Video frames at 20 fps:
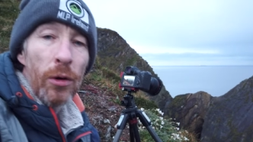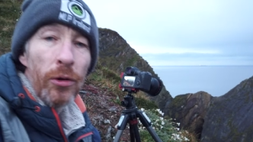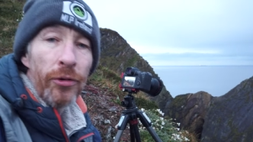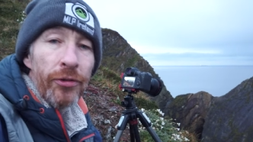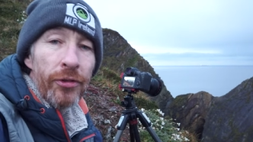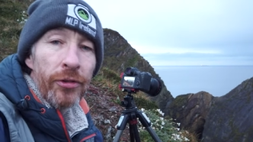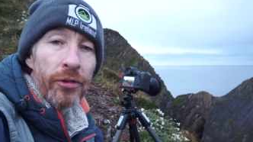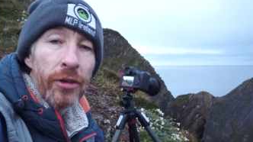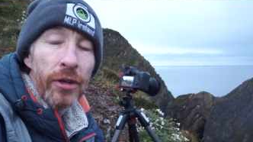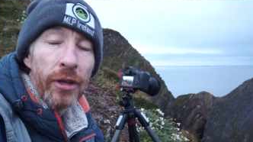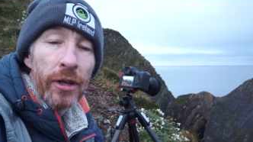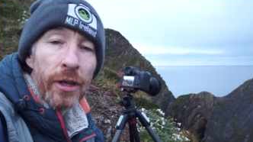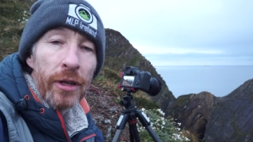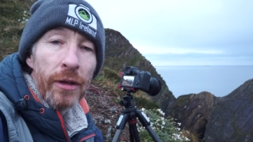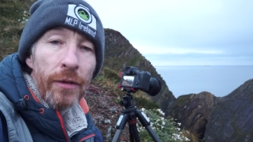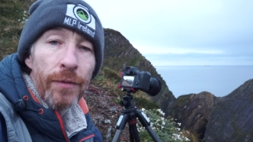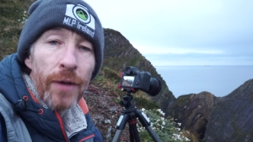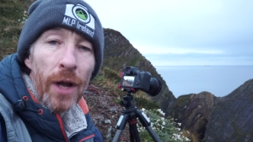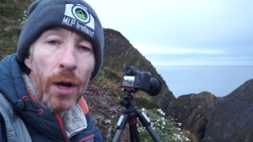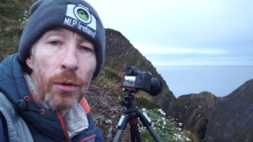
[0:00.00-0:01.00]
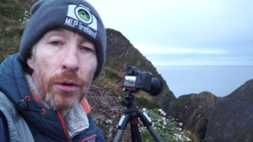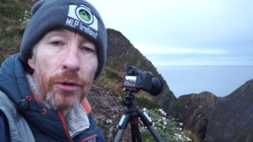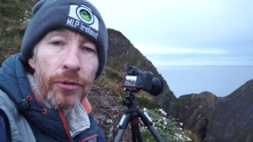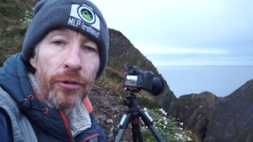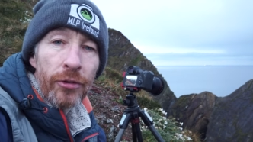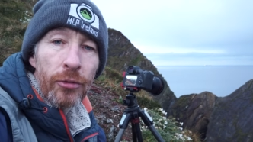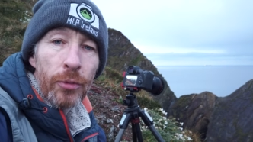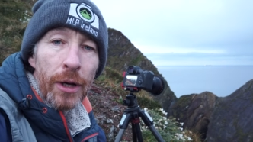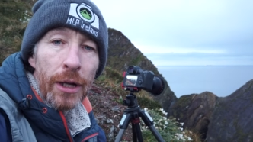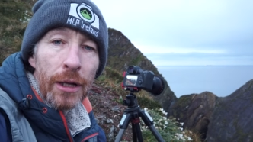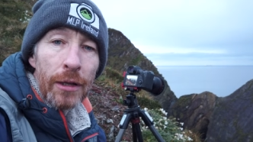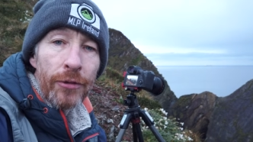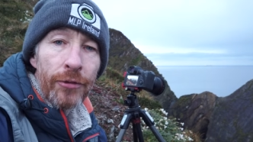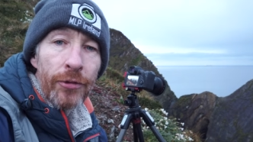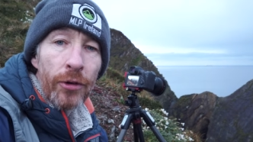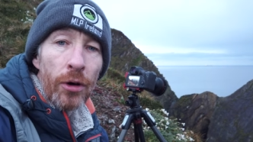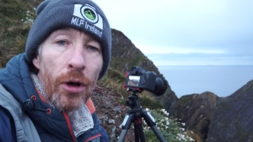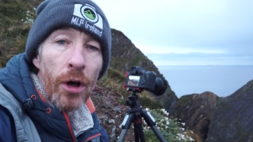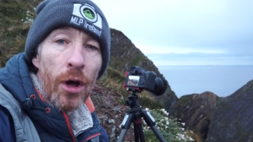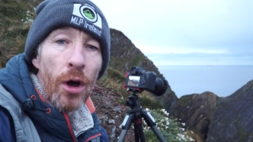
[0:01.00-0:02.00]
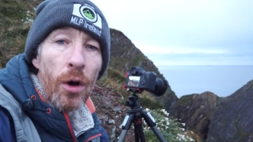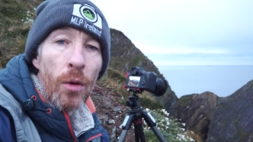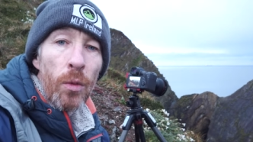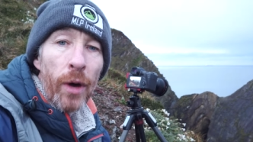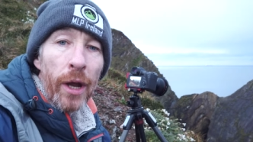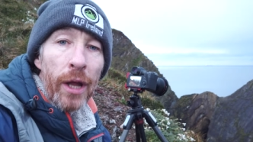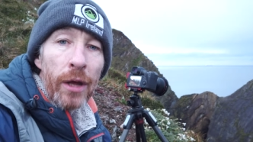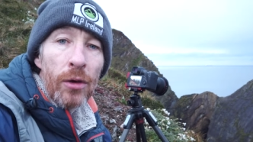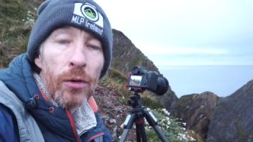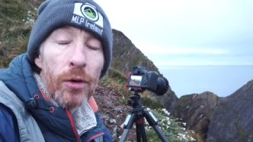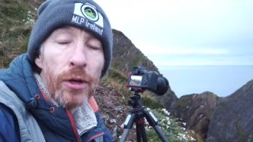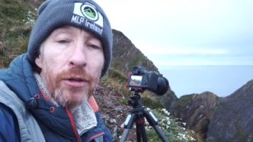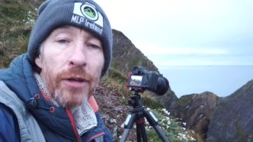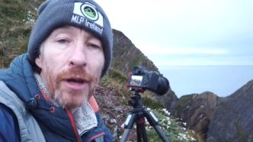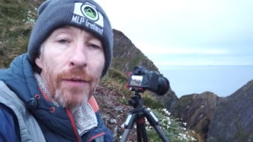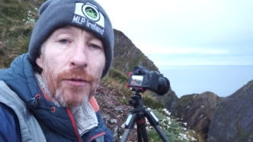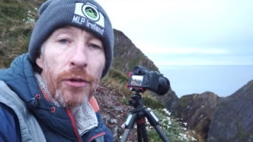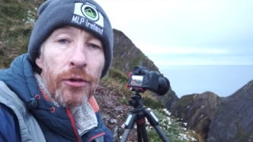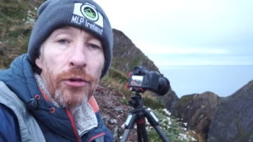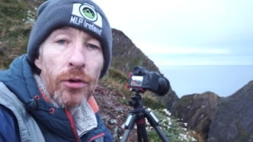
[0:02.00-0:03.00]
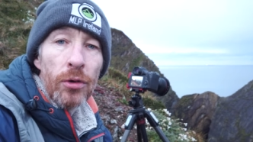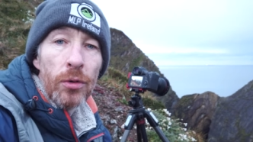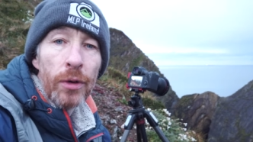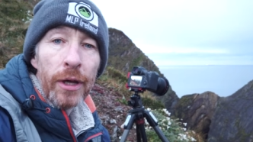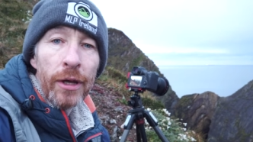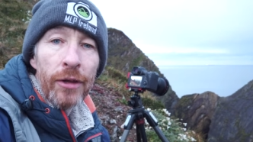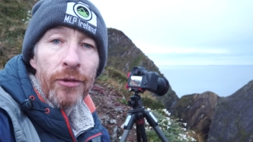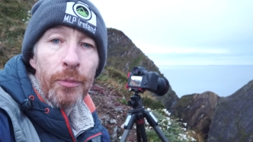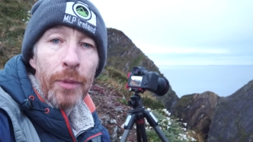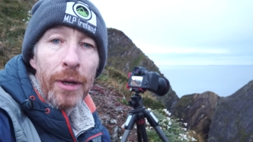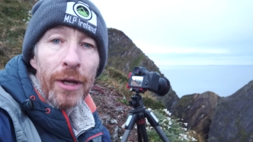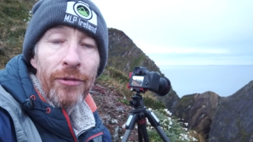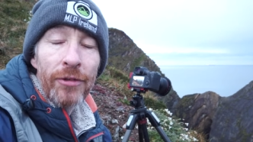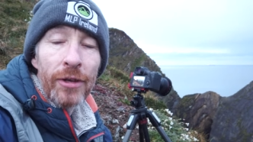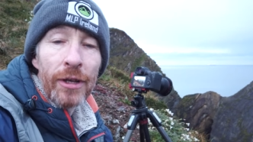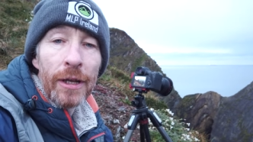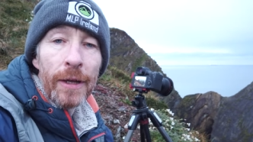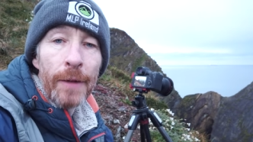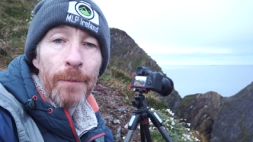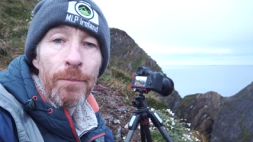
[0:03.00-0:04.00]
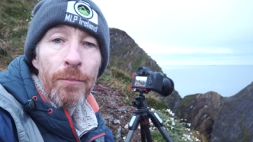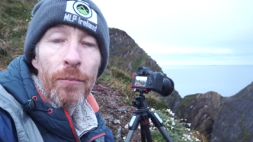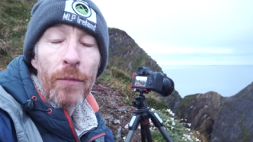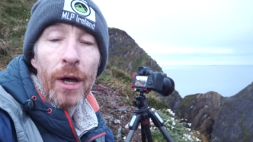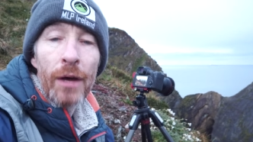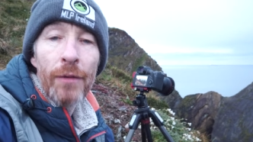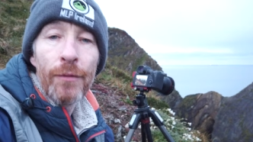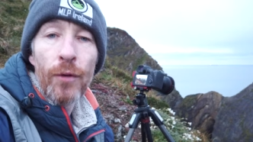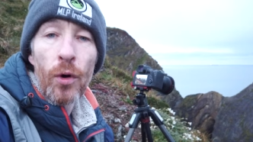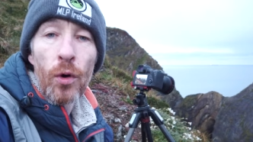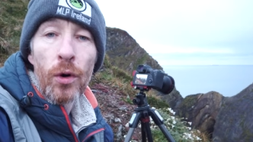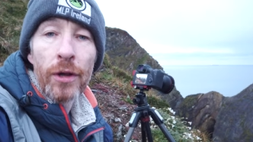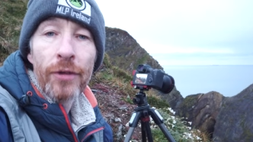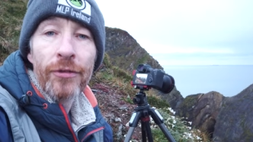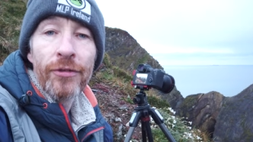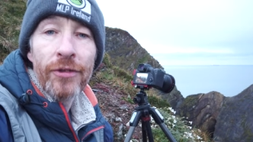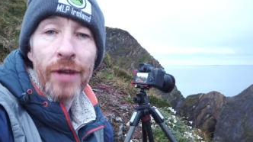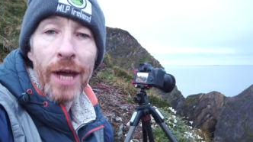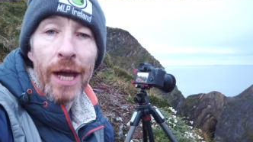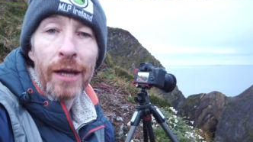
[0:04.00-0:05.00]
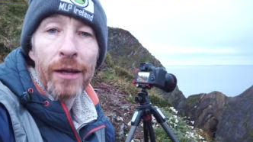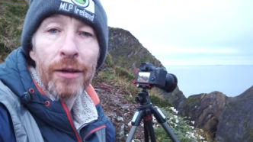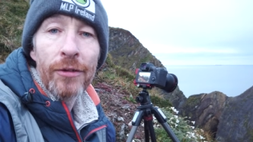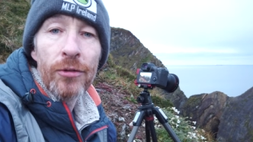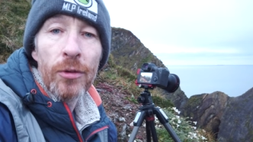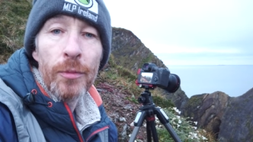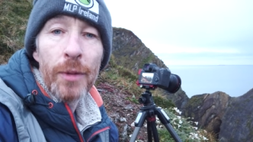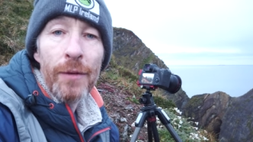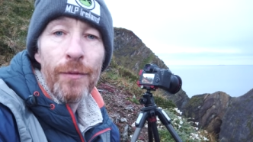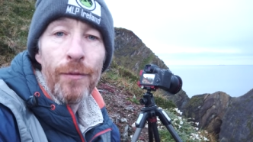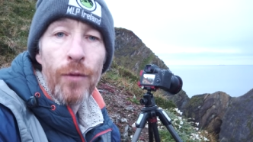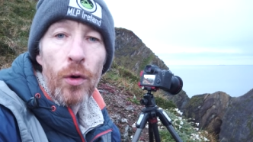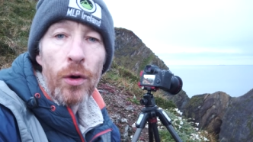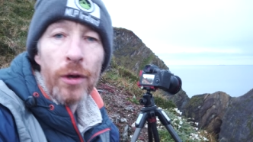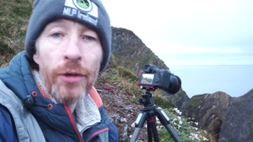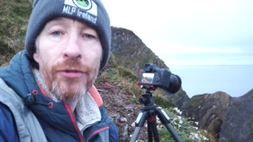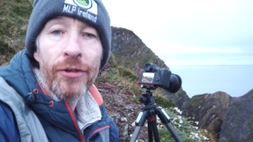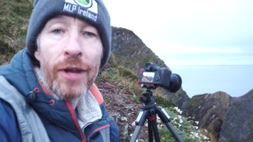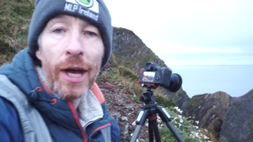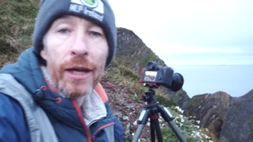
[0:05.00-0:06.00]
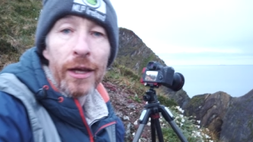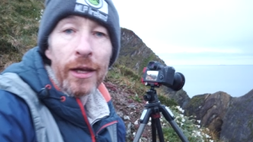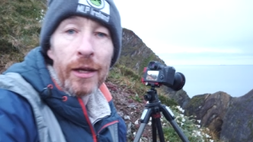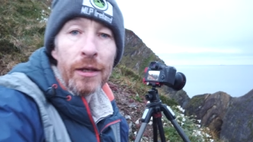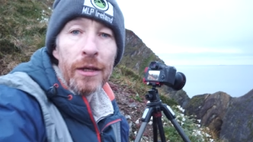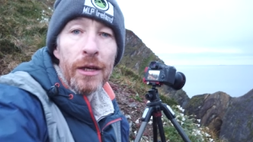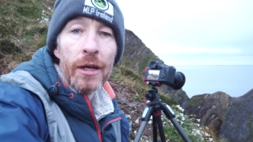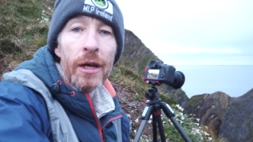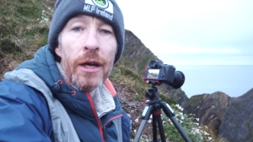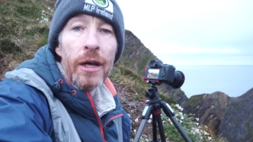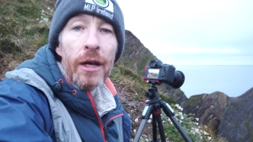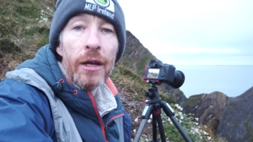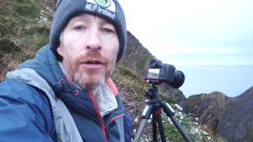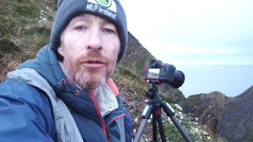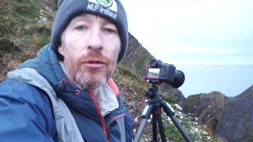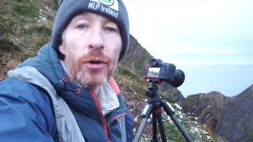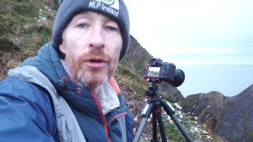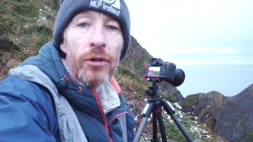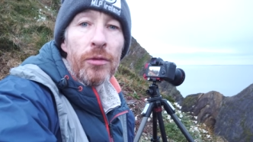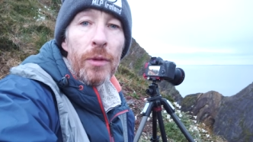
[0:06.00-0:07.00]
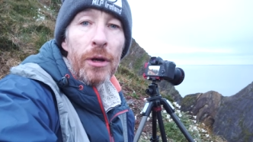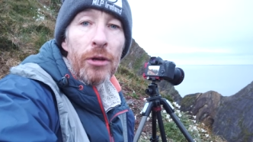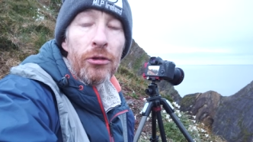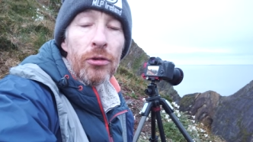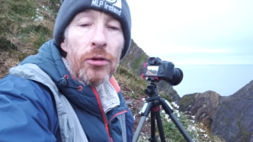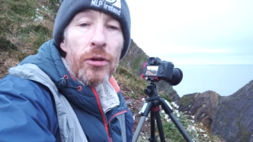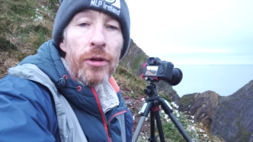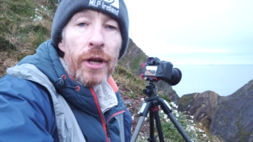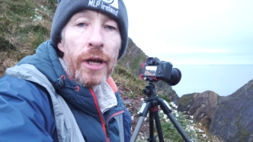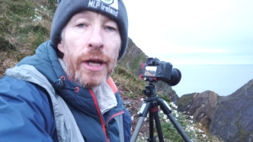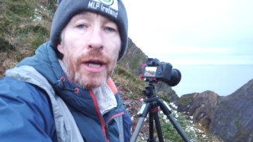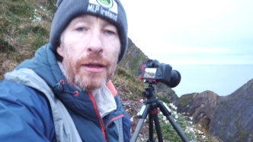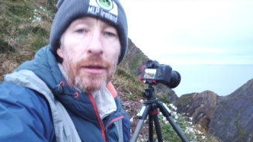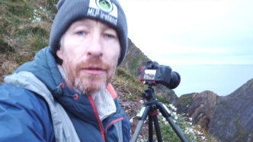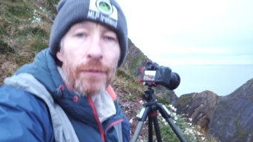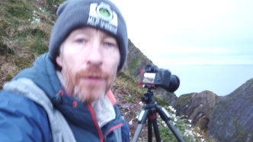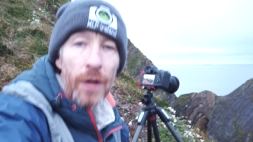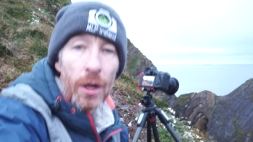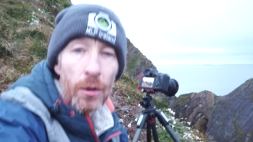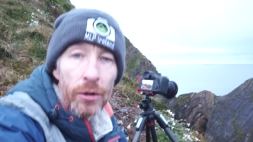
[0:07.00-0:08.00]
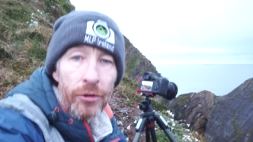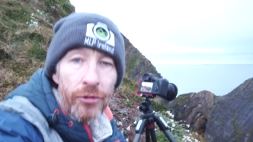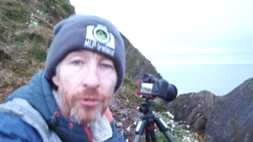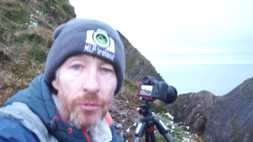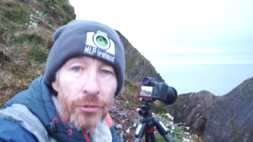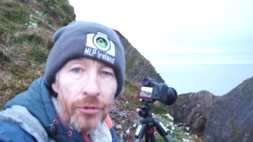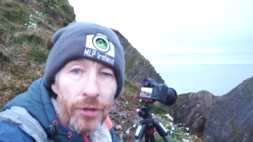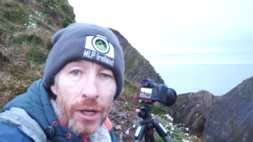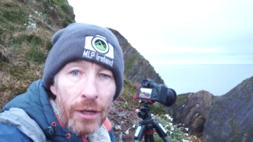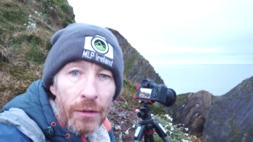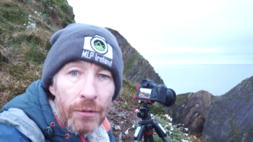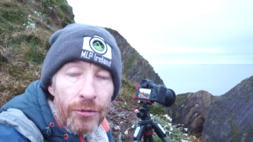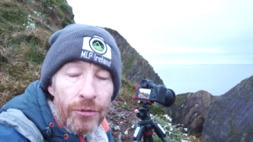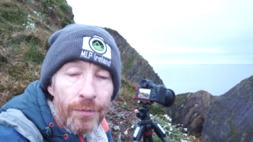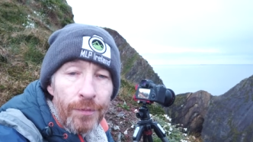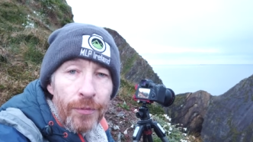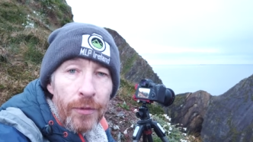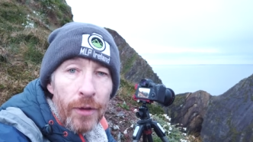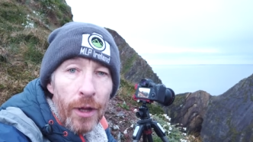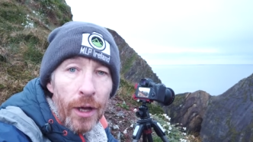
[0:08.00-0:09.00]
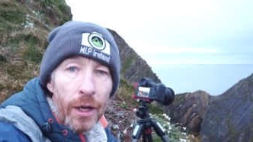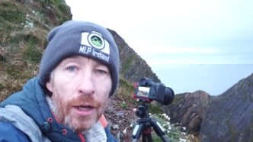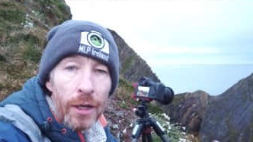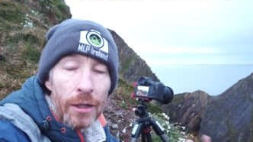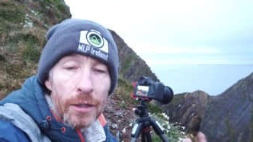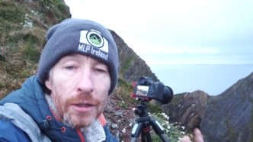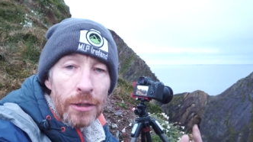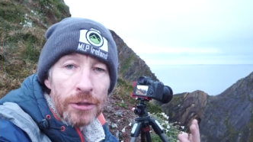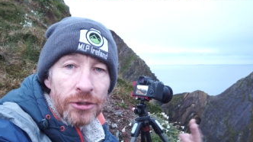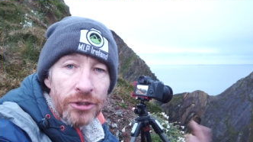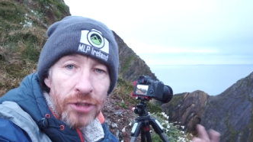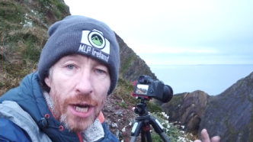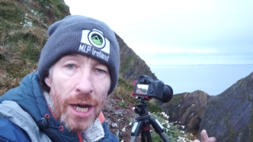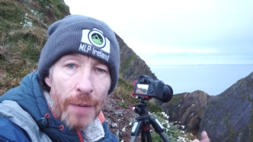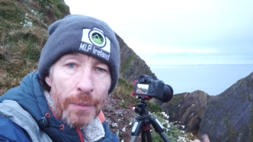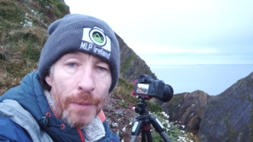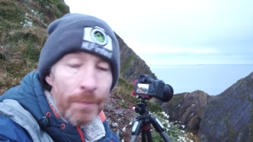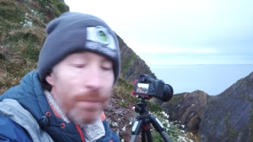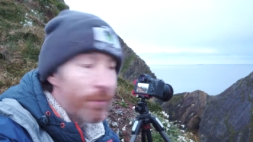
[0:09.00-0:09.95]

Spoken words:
close to the flowers as well. So what I'm going to have to do is basically a focus stack. So by focus stacking, it's going to make sure that I get the flowers themselves sharp,